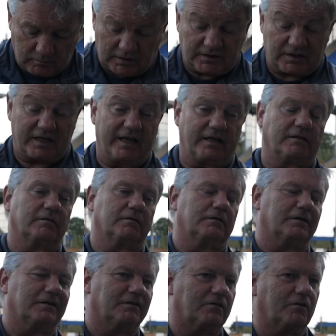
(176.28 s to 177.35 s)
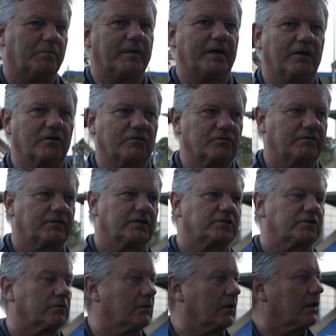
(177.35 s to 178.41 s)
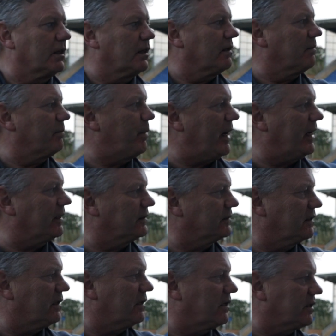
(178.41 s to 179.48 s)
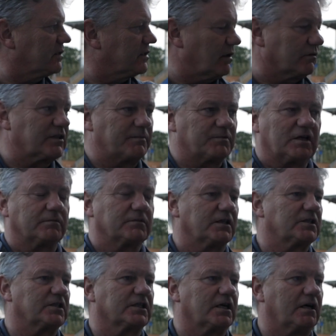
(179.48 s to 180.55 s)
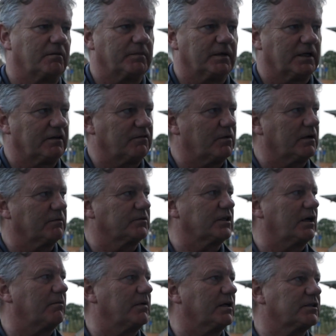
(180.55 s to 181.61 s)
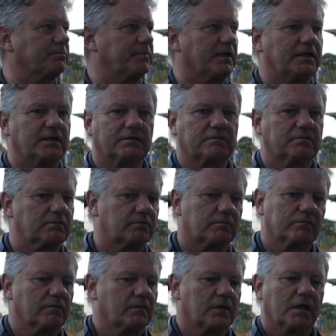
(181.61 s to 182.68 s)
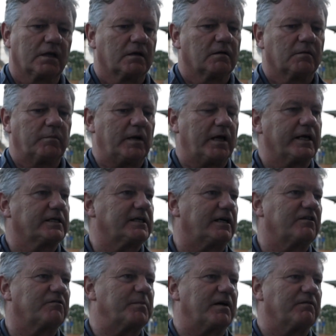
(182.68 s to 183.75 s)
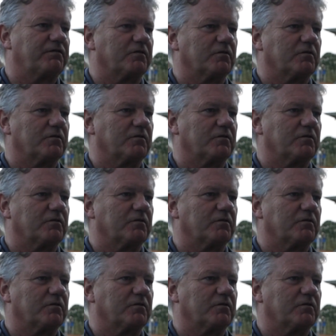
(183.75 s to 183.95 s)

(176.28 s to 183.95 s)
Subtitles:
once again, not being controversial, but, you know, sometimes I just can't believe what I'm saying. I must be playing caveman